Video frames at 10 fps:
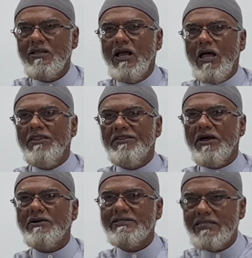
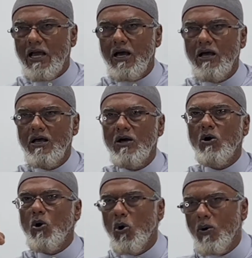
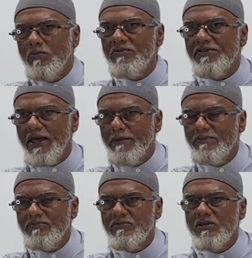Anzartahum,
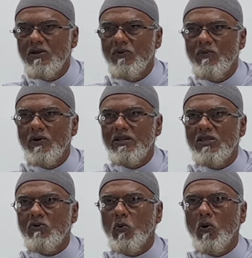them, whether
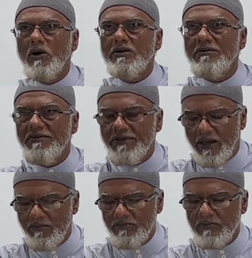you warn
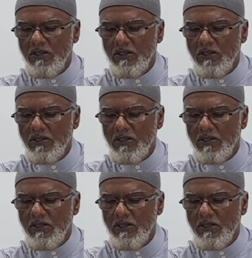them,